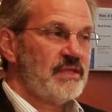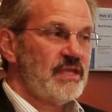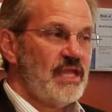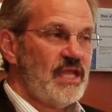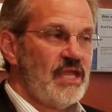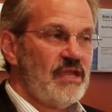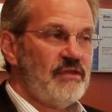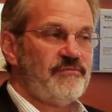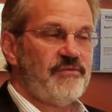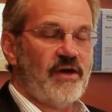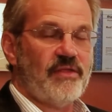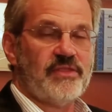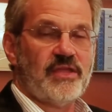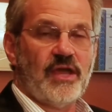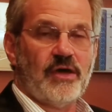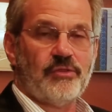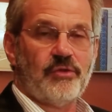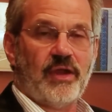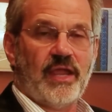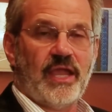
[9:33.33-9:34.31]
If, on the
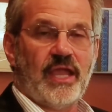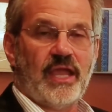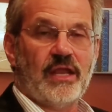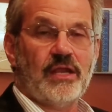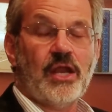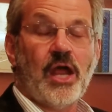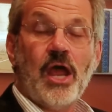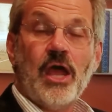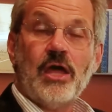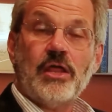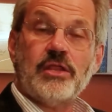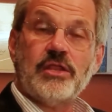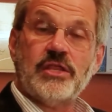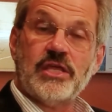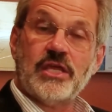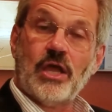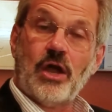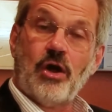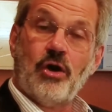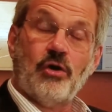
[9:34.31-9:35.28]
other hand,
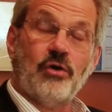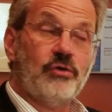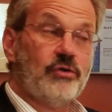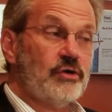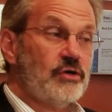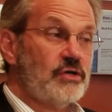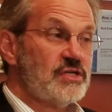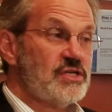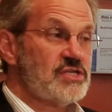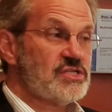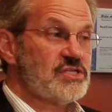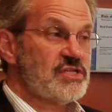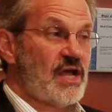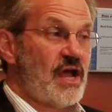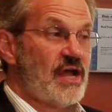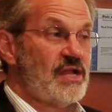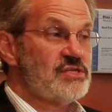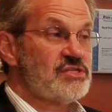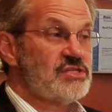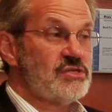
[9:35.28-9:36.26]
the owner
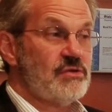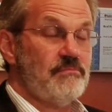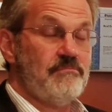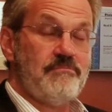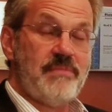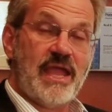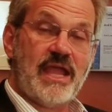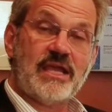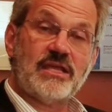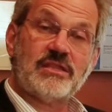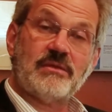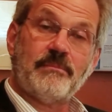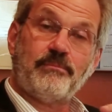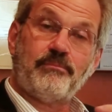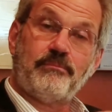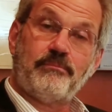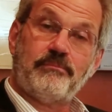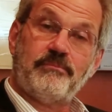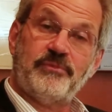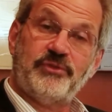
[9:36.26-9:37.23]
decides to make the
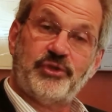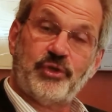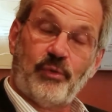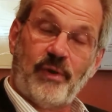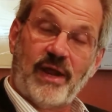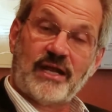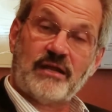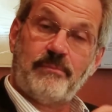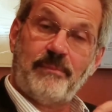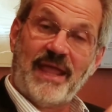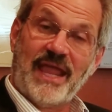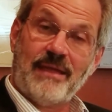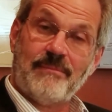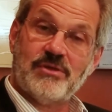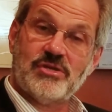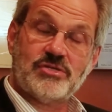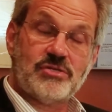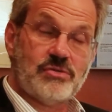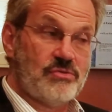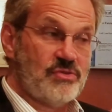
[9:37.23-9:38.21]
direct
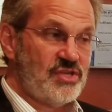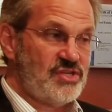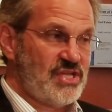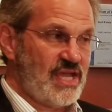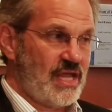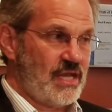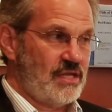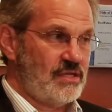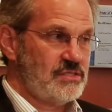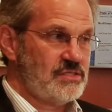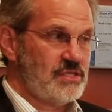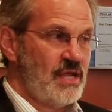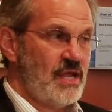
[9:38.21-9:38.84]
payment to the tenant,